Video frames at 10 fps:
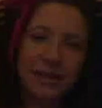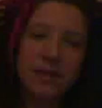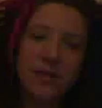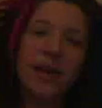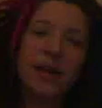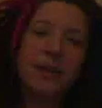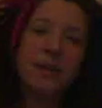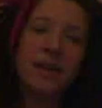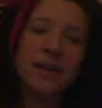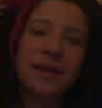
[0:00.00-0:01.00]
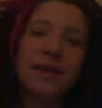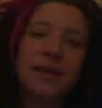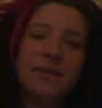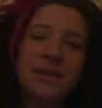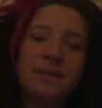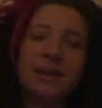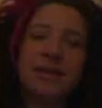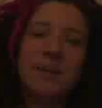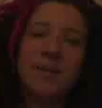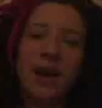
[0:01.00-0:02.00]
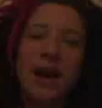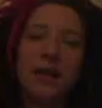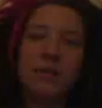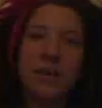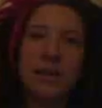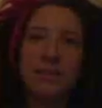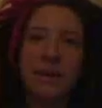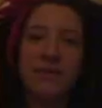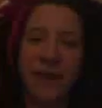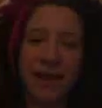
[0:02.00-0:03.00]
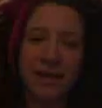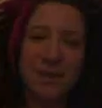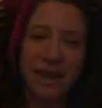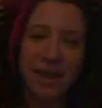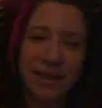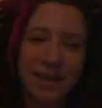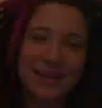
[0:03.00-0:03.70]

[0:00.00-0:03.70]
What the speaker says: The Frankenpig. Yeah, that's what I'm going to dub the golem, is my Frankenpig.